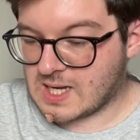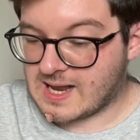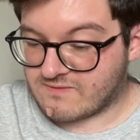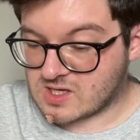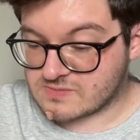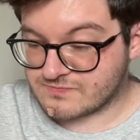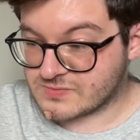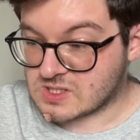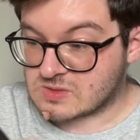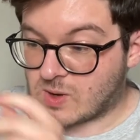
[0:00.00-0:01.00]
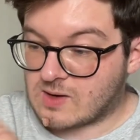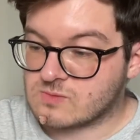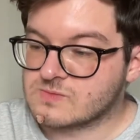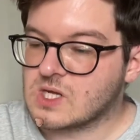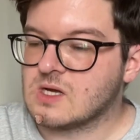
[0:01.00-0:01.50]
leather as well,
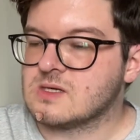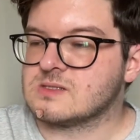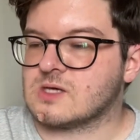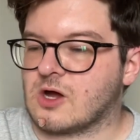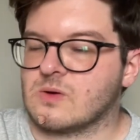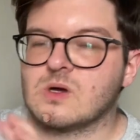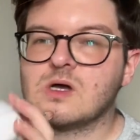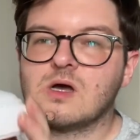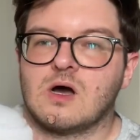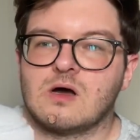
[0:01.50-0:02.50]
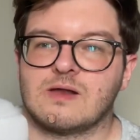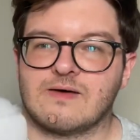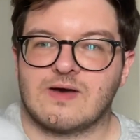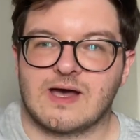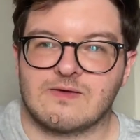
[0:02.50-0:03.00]
so
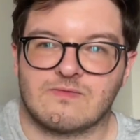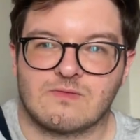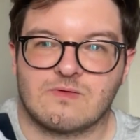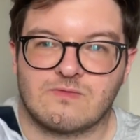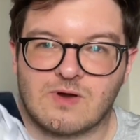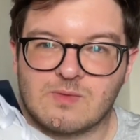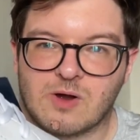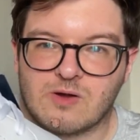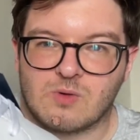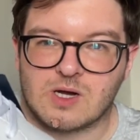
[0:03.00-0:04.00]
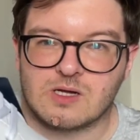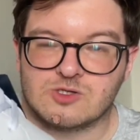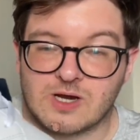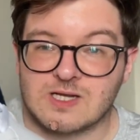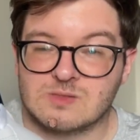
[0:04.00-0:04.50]
never had Fred Perry white
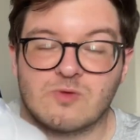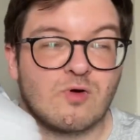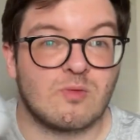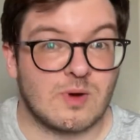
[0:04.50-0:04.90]
trainers before.